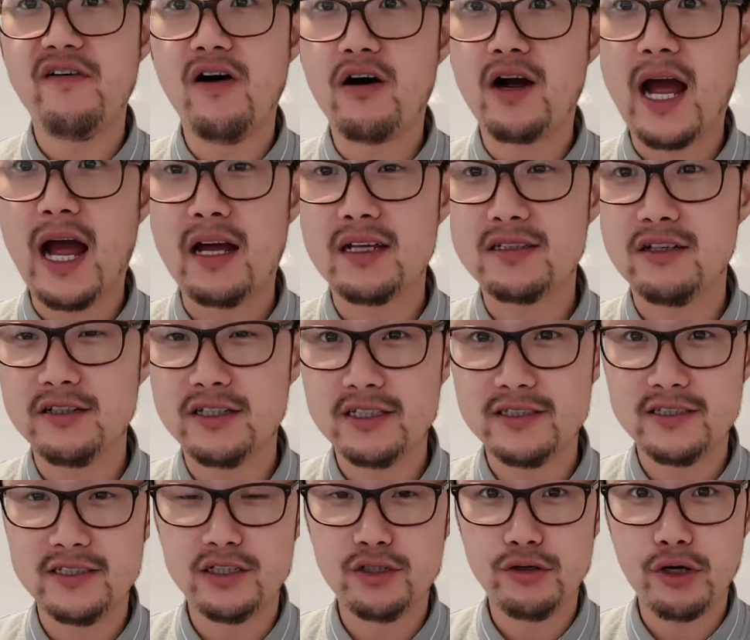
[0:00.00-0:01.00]
Okay, so this
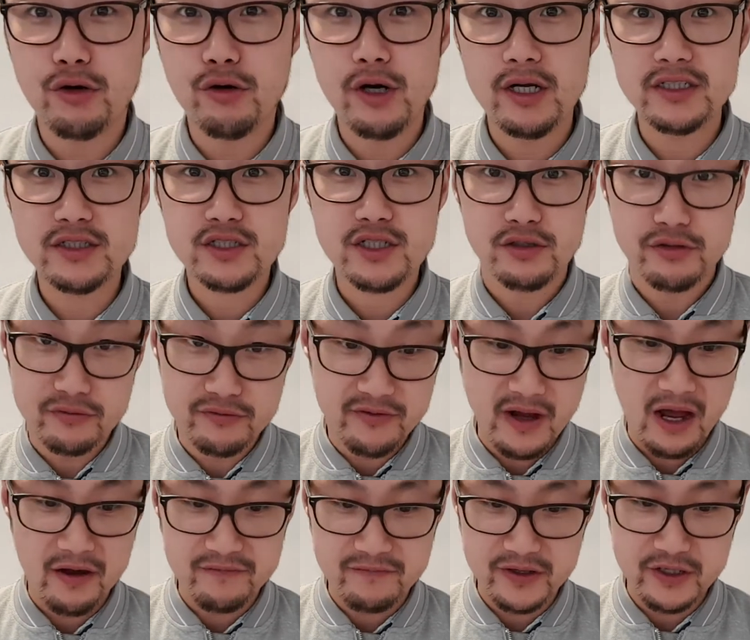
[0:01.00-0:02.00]
is a requested
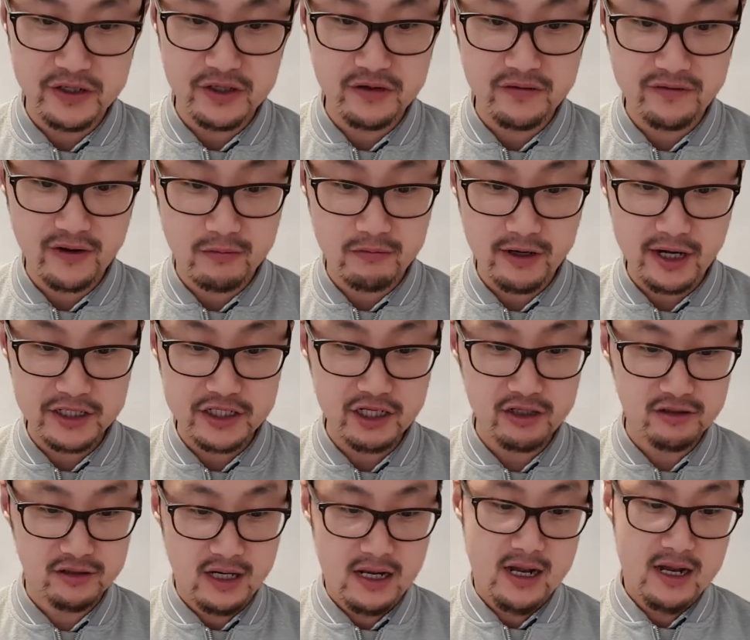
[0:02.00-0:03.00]
video from
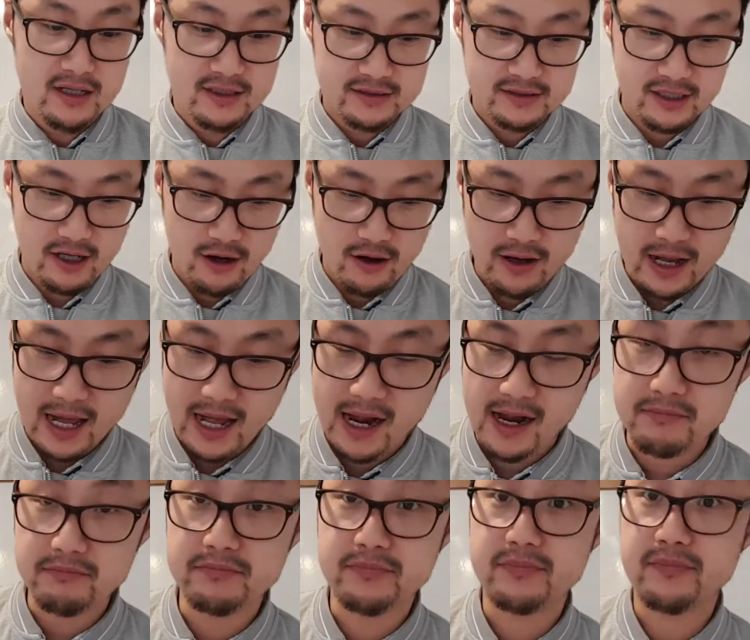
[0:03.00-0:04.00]
Rachel. So
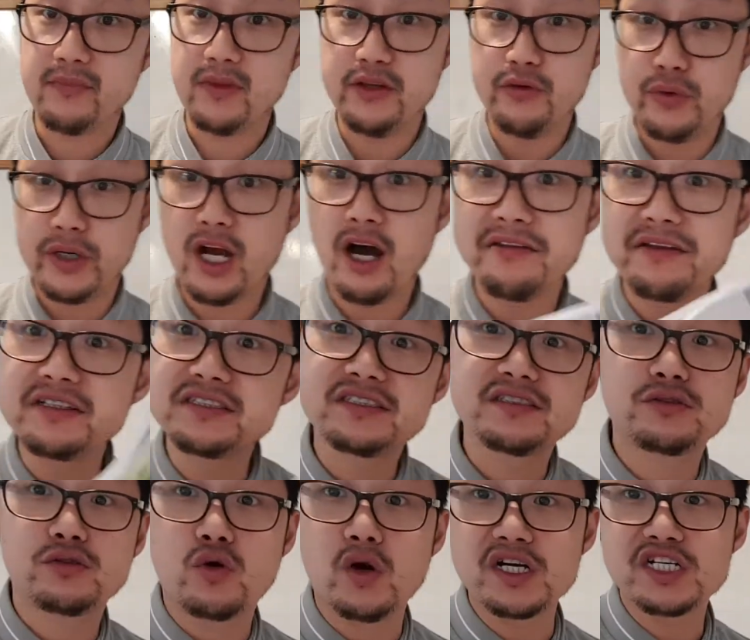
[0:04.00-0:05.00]
we got this
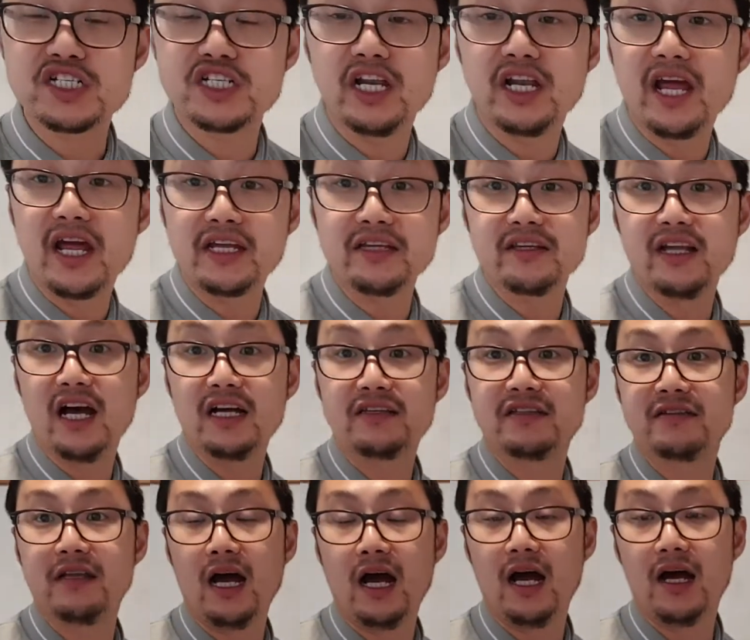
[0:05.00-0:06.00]
question in the
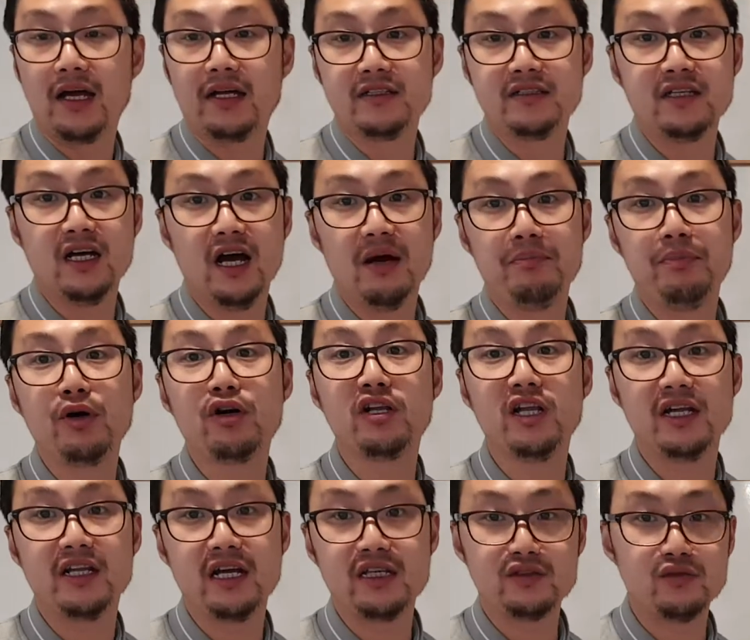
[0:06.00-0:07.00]

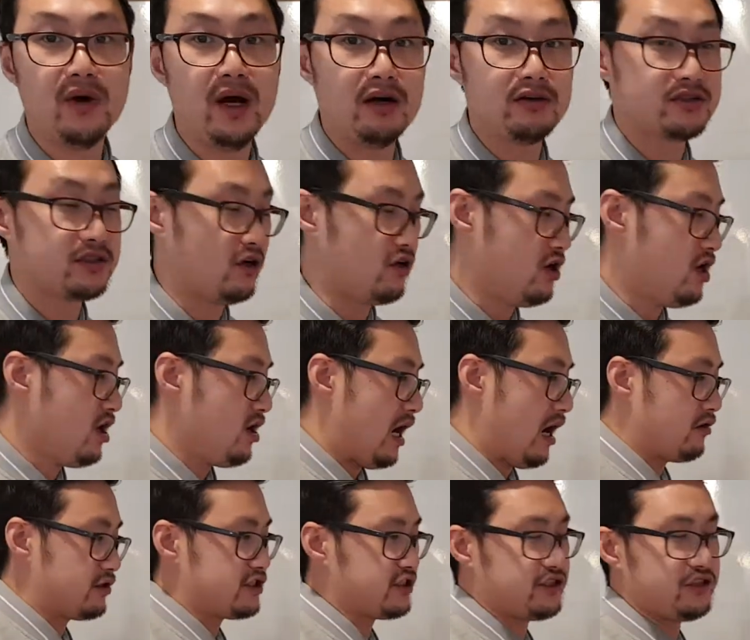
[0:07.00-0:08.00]
booklet as well. So
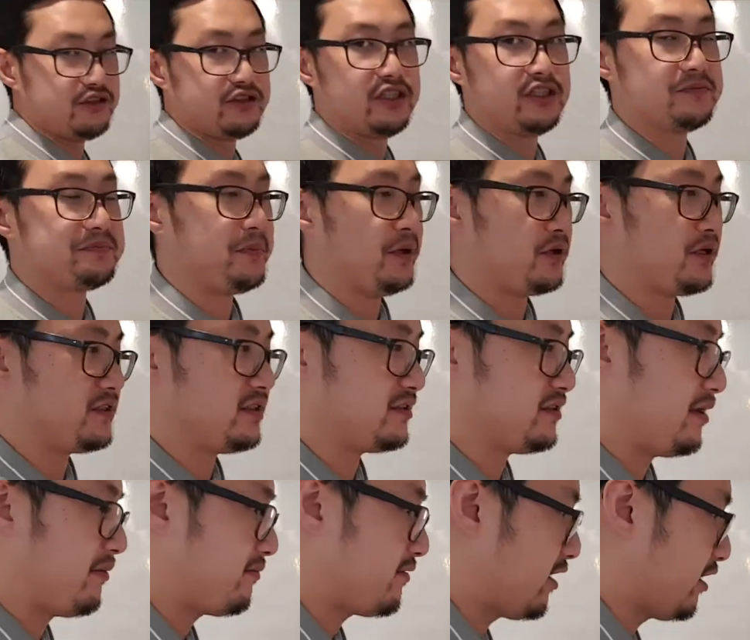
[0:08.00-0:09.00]
I'll just use this book, it's the
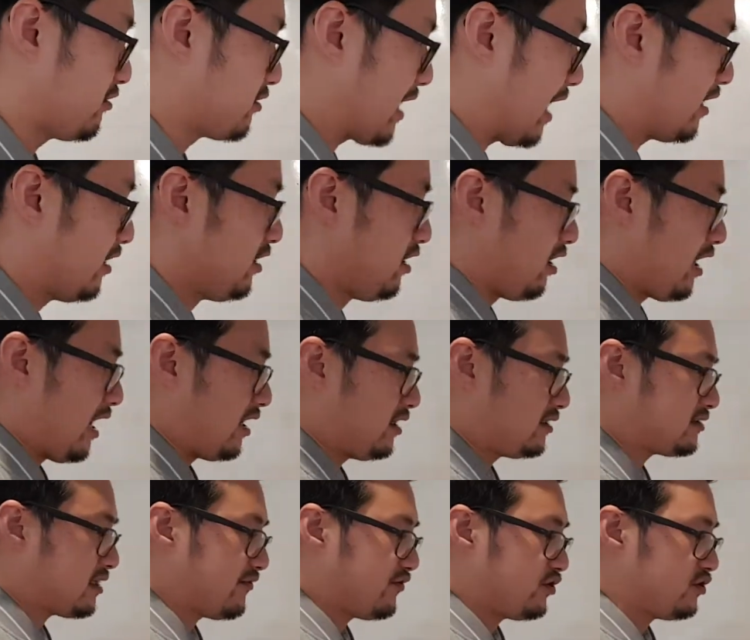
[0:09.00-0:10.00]
same thing. Okay, all right,
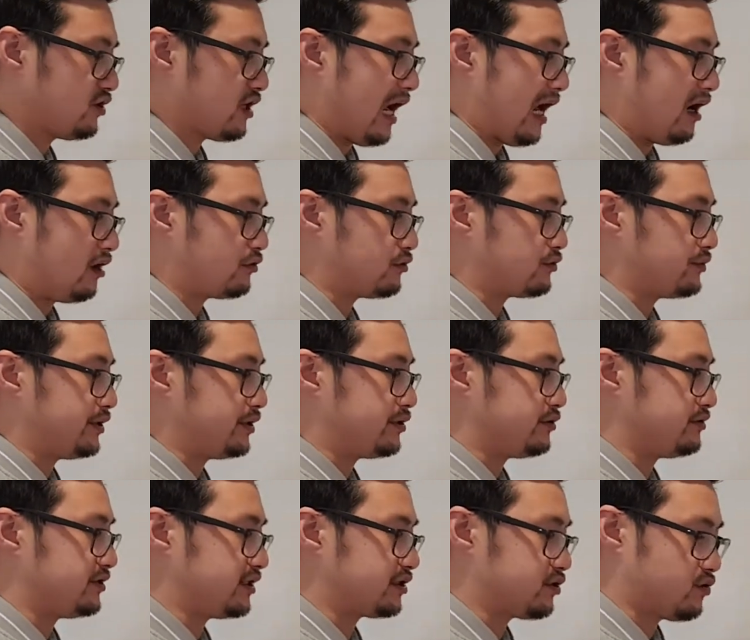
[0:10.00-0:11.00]
let's have a look how do we
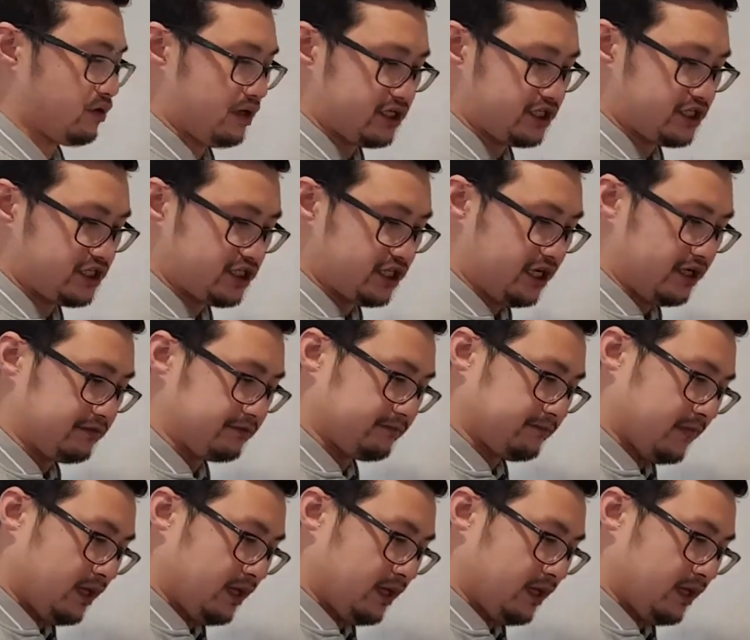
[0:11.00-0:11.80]
do this question.